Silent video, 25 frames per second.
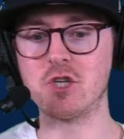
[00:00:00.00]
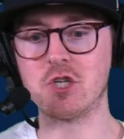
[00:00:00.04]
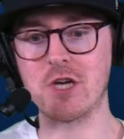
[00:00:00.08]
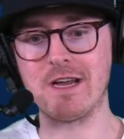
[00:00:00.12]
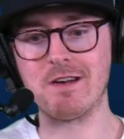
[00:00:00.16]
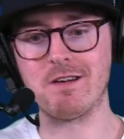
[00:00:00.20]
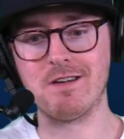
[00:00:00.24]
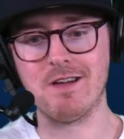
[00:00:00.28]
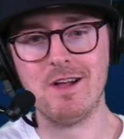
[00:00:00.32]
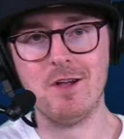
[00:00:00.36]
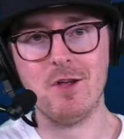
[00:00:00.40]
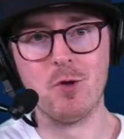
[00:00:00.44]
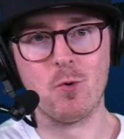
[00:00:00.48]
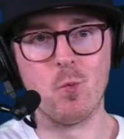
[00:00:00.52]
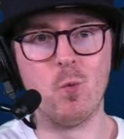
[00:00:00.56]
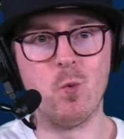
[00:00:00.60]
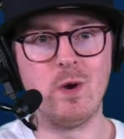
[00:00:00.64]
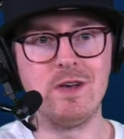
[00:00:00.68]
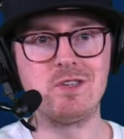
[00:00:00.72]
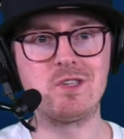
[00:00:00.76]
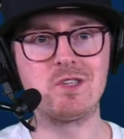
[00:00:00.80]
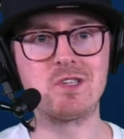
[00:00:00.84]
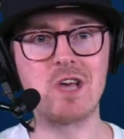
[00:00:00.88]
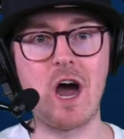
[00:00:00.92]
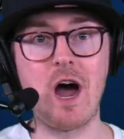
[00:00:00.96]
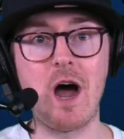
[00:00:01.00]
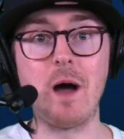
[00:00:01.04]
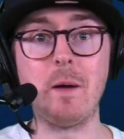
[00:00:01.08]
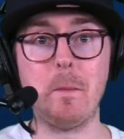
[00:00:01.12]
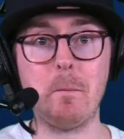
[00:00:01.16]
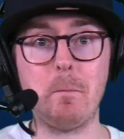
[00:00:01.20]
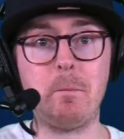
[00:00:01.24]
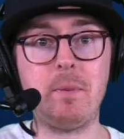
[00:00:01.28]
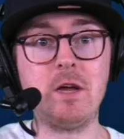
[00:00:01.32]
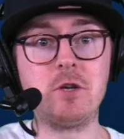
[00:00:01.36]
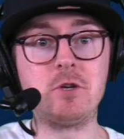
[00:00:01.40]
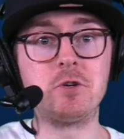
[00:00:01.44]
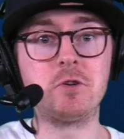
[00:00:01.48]
And we saw
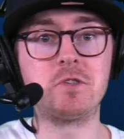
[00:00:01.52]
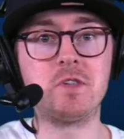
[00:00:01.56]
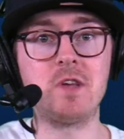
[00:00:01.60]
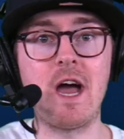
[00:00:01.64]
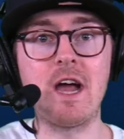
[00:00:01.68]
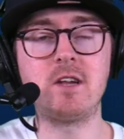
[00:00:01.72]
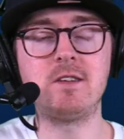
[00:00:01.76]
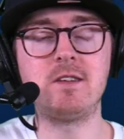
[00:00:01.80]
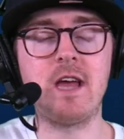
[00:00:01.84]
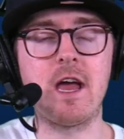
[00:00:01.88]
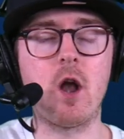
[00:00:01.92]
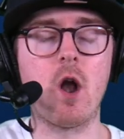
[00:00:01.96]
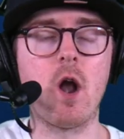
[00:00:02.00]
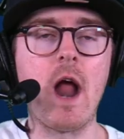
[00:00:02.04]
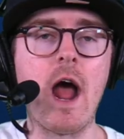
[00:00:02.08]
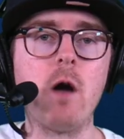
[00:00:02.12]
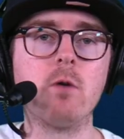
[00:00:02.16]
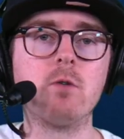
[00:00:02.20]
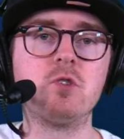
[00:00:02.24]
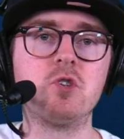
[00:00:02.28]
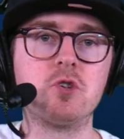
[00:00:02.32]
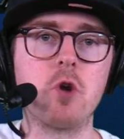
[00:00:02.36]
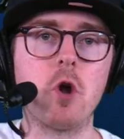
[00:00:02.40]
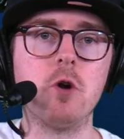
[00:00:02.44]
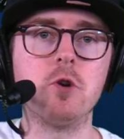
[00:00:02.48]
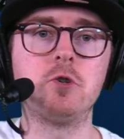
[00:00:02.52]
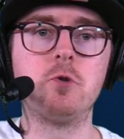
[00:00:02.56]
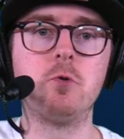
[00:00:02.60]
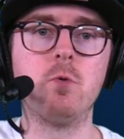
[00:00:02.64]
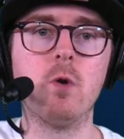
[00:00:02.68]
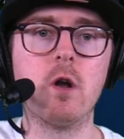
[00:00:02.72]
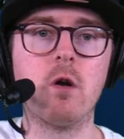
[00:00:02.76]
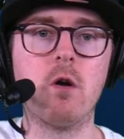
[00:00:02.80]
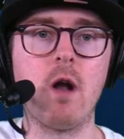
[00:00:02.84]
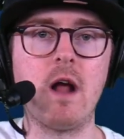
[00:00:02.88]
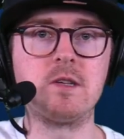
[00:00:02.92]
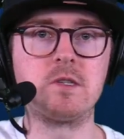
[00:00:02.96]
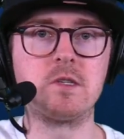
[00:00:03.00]
pitchers like Tanner Houck start to
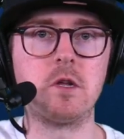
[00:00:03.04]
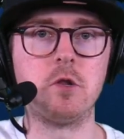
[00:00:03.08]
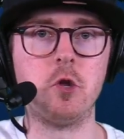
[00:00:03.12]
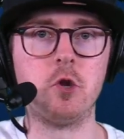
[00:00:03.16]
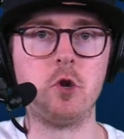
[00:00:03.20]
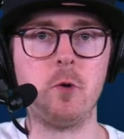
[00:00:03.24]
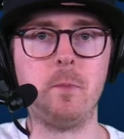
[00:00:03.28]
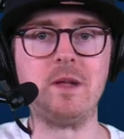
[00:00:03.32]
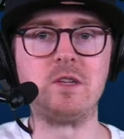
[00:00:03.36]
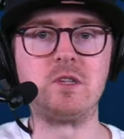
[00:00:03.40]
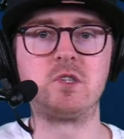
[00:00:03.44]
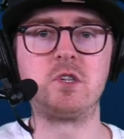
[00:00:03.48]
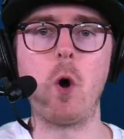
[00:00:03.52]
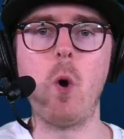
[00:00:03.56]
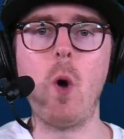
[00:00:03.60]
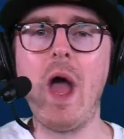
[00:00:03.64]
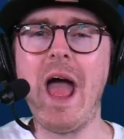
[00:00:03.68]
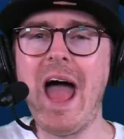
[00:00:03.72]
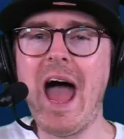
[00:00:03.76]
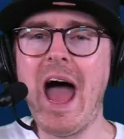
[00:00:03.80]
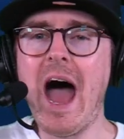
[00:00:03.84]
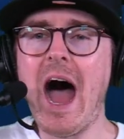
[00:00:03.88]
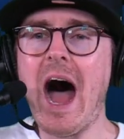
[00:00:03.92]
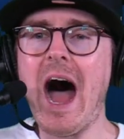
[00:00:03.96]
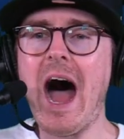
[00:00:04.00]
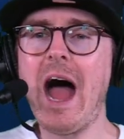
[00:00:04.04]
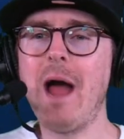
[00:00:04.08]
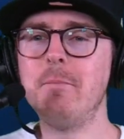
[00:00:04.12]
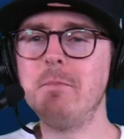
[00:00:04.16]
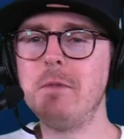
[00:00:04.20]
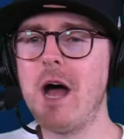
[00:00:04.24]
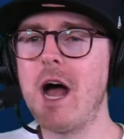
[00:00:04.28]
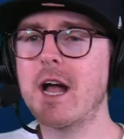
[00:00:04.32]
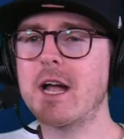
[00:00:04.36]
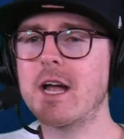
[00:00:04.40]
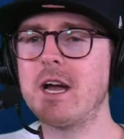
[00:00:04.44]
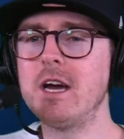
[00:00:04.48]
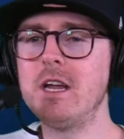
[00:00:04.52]
regress a little bit. So I'm
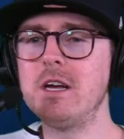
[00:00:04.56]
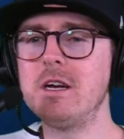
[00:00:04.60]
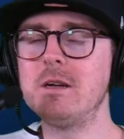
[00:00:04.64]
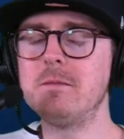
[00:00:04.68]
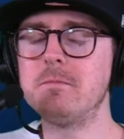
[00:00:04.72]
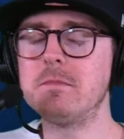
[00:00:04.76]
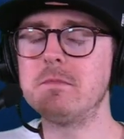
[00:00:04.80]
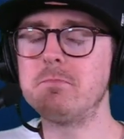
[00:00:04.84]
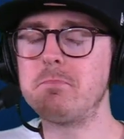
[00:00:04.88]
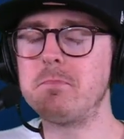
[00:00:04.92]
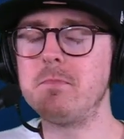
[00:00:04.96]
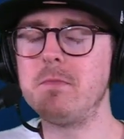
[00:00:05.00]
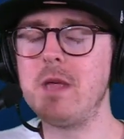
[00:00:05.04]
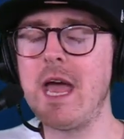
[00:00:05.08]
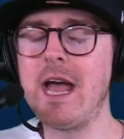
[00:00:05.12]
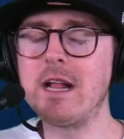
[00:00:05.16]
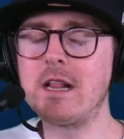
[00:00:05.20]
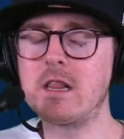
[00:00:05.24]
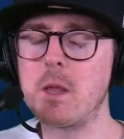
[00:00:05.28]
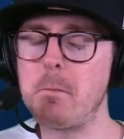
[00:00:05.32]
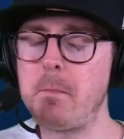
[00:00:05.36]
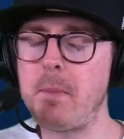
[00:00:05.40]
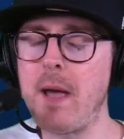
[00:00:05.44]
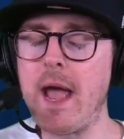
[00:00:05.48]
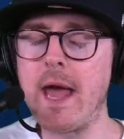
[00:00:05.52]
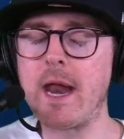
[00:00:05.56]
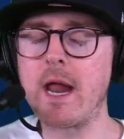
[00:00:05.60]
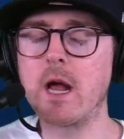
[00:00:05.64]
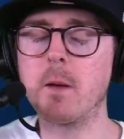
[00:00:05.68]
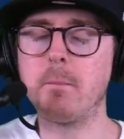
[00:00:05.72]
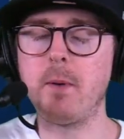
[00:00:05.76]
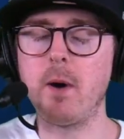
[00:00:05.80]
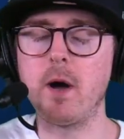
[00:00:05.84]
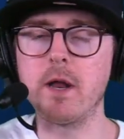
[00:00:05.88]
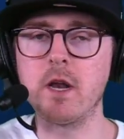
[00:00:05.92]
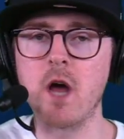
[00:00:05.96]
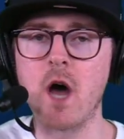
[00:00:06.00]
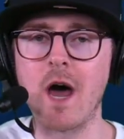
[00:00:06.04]
not going to hit the panic
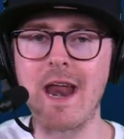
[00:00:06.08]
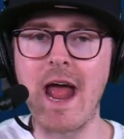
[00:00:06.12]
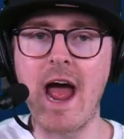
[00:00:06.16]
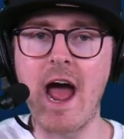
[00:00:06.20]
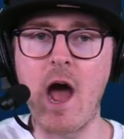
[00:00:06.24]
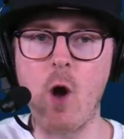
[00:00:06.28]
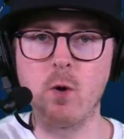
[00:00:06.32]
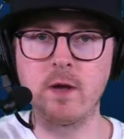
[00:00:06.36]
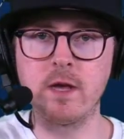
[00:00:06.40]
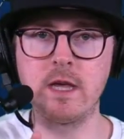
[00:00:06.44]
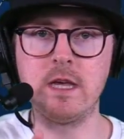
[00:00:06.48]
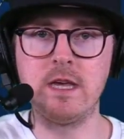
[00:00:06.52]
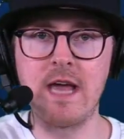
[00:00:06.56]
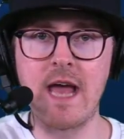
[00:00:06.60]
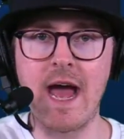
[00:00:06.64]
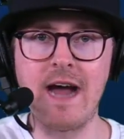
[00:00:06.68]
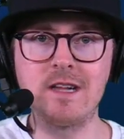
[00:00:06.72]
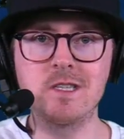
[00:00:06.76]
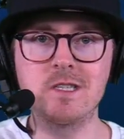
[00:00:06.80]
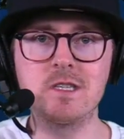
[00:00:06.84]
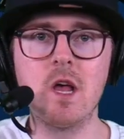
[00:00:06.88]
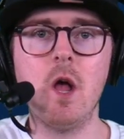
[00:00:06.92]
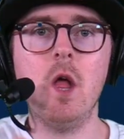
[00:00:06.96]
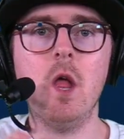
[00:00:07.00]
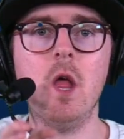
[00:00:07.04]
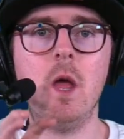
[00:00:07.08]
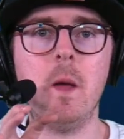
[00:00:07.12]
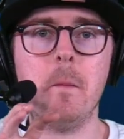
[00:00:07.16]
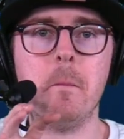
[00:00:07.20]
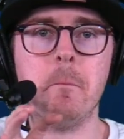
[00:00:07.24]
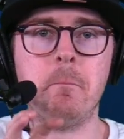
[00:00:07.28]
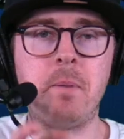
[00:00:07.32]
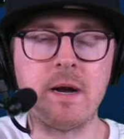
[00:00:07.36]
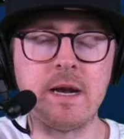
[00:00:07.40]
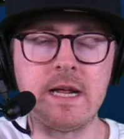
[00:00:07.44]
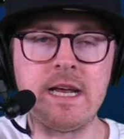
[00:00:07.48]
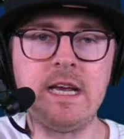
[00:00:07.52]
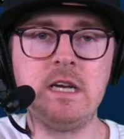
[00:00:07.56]
button on Houck yet,
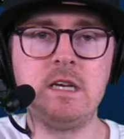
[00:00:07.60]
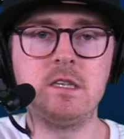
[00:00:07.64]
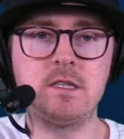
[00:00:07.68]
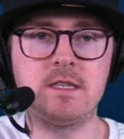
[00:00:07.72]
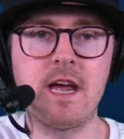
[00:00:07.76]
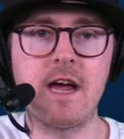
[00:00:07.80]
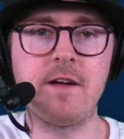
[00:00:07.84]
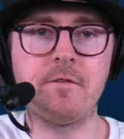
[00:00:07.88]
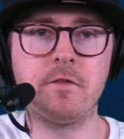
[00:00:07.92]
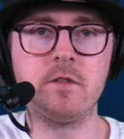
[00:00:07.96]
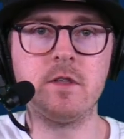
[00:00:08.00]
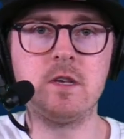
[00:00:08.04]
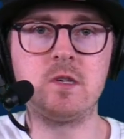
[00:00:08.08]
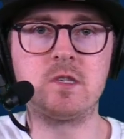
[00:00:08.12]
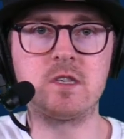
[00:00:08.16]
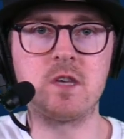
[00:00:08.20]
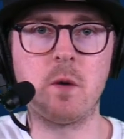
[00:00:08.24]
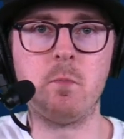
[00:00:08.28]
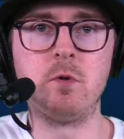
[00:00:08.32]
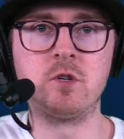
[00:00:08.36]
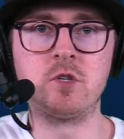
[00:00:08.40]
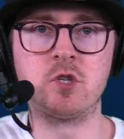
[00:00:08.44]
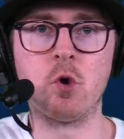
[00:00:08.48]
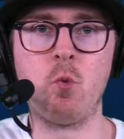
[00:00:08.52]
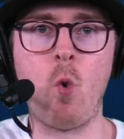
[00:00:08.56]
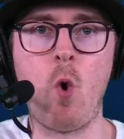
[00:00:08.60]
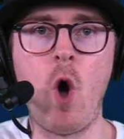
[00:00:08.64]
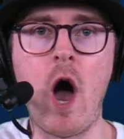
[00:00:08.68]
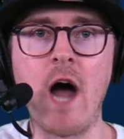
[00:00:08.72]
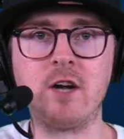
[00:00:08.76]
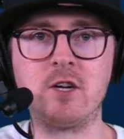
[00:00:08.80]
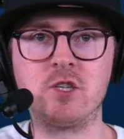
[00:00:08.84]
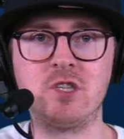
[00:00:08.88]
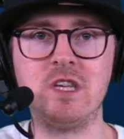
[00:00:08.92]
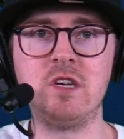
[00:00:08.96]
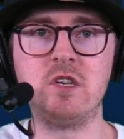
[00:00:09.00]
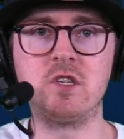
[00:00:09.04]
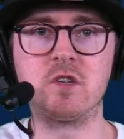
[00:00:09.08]
but he's definitely someone to
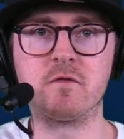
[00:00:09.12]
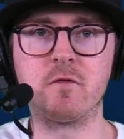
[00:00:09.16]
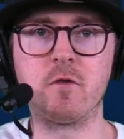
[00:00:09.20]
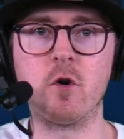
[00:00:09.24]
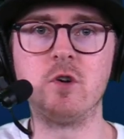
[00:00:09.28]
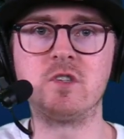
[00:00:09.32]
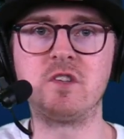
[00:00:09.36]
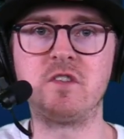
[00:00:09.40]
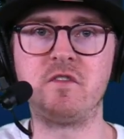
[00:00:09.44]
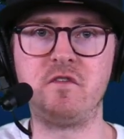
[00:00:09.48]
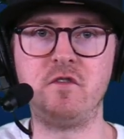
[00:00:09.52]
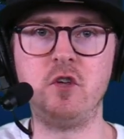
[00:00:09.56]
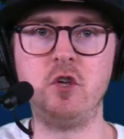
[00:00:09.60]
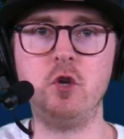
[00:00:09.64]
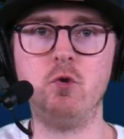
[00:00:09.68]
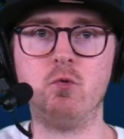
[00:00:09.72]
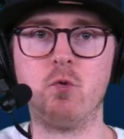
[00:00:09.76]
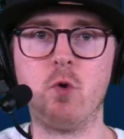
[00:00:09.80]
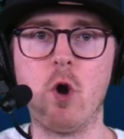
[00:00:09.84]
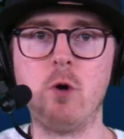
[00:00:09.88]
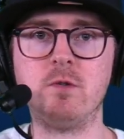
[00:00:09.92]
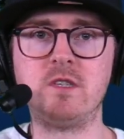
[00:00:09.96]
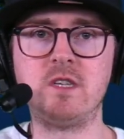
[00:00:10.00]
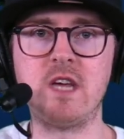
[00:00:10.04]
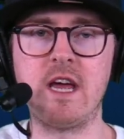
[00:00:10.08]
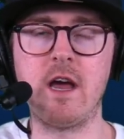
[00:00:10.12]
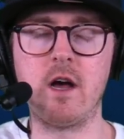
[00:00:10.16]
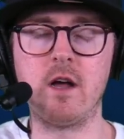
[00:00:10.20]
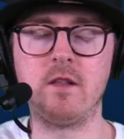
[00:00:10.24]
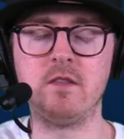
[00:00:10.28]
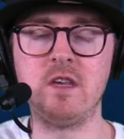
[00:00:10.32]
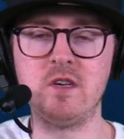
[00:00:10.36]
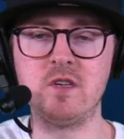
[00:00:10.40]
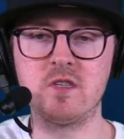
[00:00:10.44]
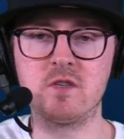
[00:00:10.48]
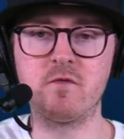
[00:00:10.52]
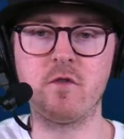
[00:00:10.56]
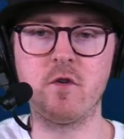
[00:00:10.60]
watch these first few
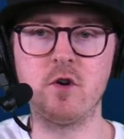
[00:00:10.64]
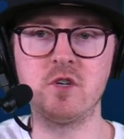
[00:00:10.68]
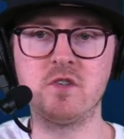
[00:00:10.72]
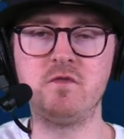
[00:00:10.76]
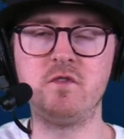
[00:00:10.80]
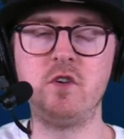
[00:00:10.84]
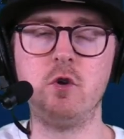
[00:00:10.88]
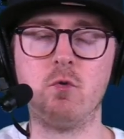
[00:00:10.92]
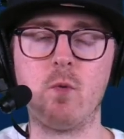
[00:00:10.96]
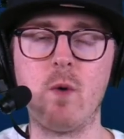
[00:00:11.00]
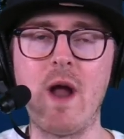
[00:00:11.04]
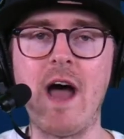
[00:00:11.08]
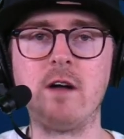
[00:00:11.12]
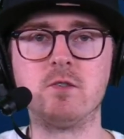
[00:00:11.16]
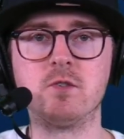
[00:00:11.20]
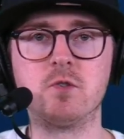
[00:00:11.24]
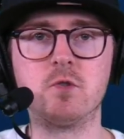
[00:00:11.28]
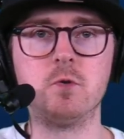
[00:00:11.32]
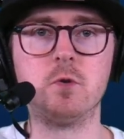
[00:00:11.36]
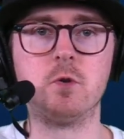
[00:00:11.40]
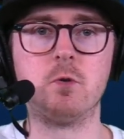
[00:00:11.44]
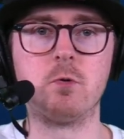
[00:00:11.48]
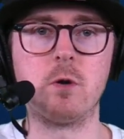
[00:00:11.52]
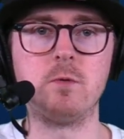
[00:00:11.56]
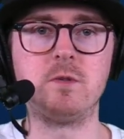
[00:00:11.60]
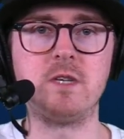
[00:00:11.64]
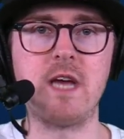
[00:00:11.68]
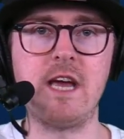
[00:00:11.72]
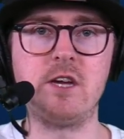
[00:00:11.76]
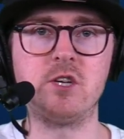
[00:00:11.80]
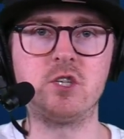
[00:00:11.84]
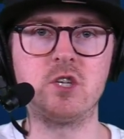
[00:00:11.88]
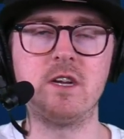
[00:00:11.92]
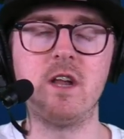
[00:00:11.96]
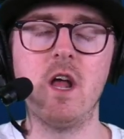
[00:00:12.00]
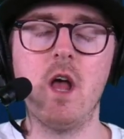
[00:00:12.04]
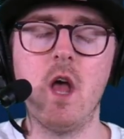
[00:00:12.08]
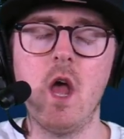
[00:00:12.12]
rounds through the
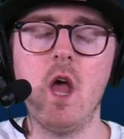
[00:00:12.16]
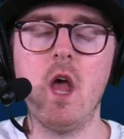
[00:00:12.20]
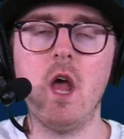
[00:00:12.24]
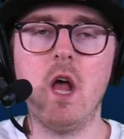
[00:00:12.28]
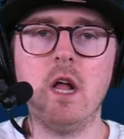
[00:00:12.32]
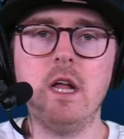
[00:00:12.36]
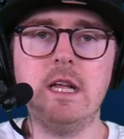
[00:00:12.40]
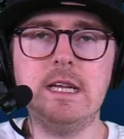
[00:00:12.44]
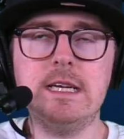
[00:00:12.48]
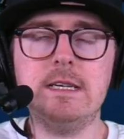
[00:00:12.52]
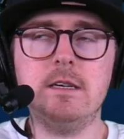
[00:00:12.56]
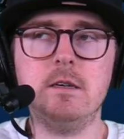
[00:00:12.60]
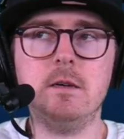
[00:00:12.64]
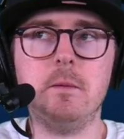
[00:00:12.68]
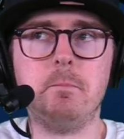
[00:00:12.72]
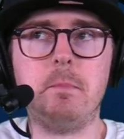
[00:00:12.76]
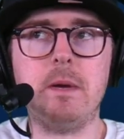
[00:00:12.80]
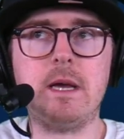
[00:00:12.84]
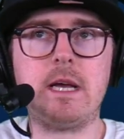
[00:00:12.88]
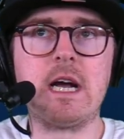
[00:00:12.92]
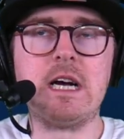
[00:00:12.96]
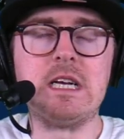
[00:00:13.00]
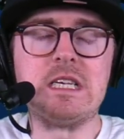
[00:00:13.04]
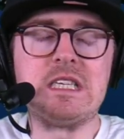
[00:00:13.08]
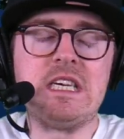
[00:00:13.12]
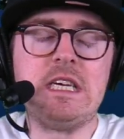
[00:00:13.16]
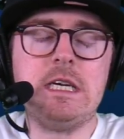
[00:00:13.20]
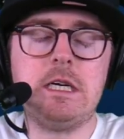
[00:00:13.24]
rotation, because he